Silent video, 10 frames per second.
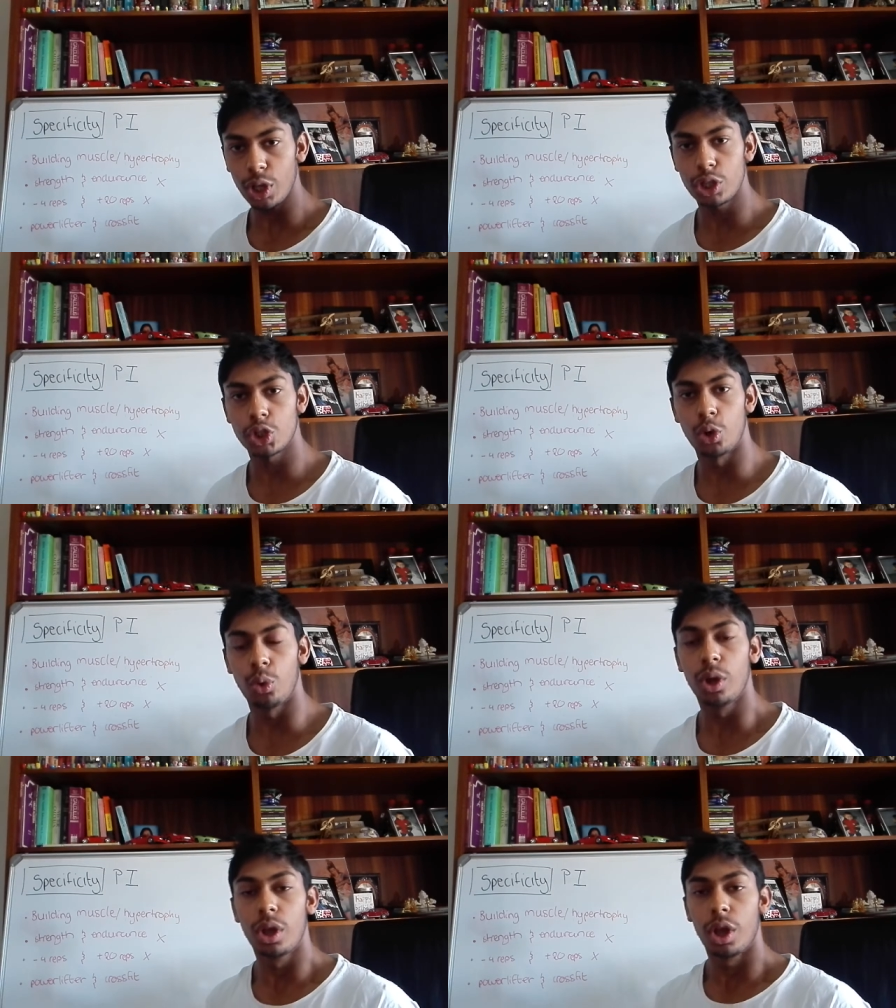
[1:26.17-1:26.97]

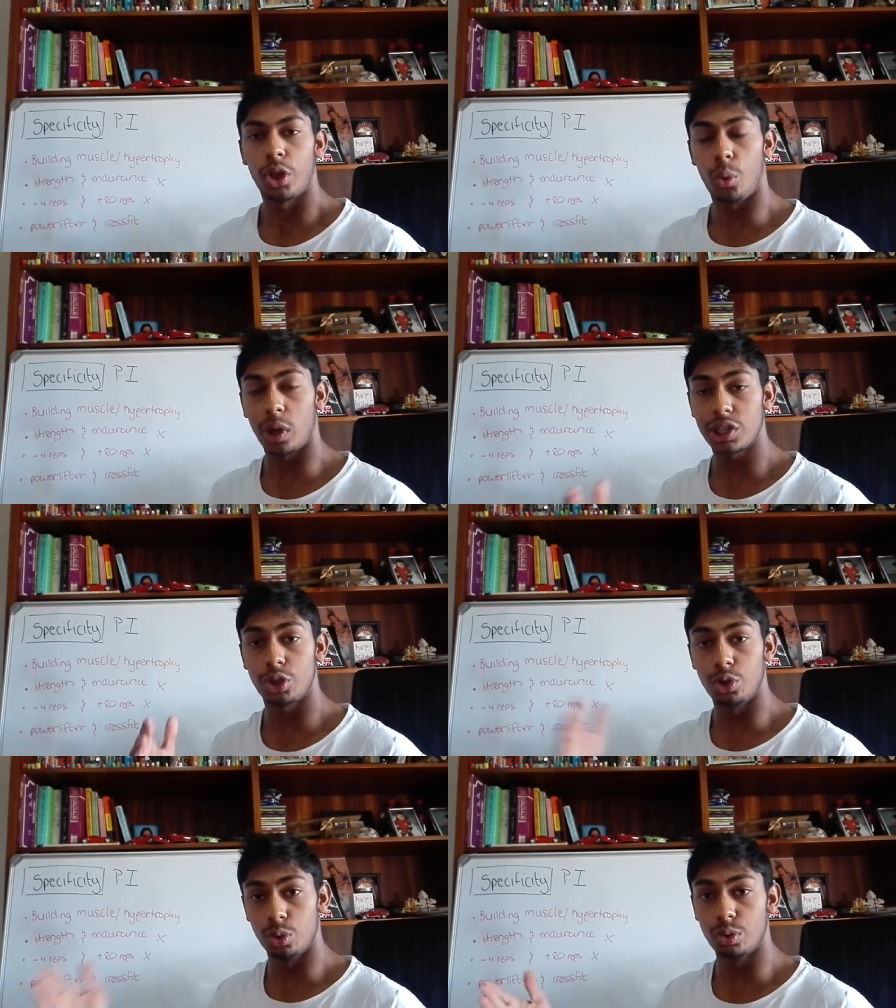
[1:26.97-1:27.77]
So you want
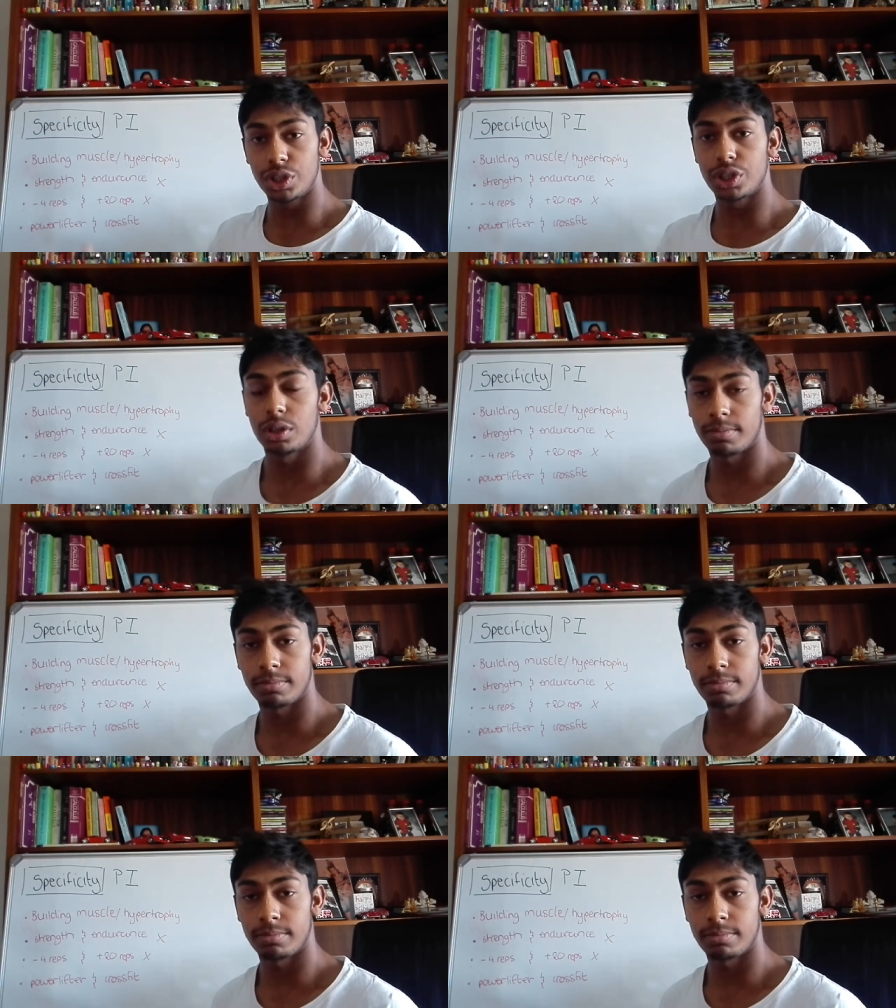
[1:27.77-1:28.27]
to use